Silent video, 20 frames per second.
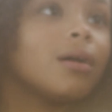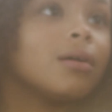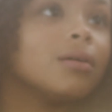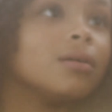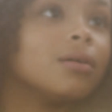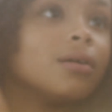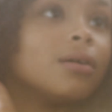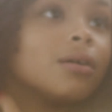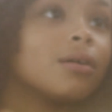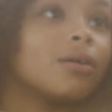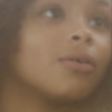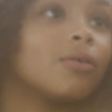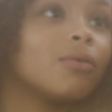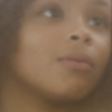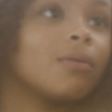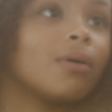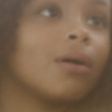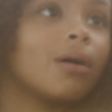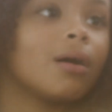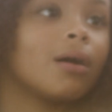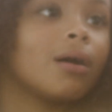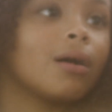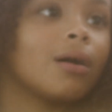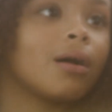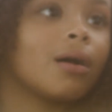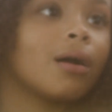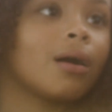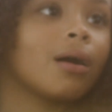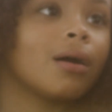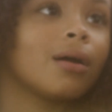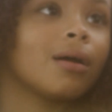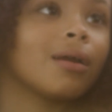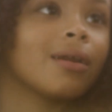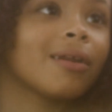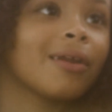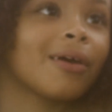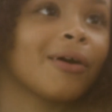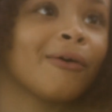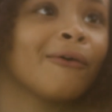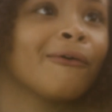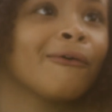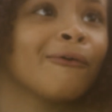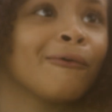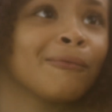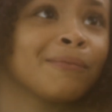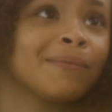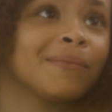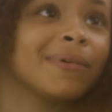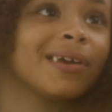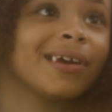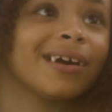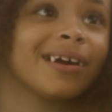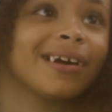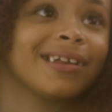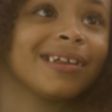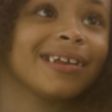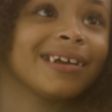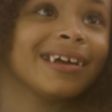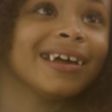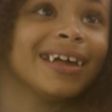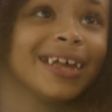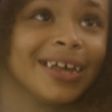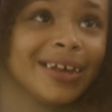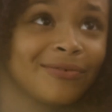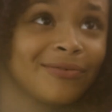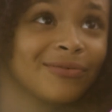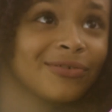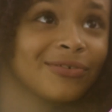those substances, you won't feel, see, hear them.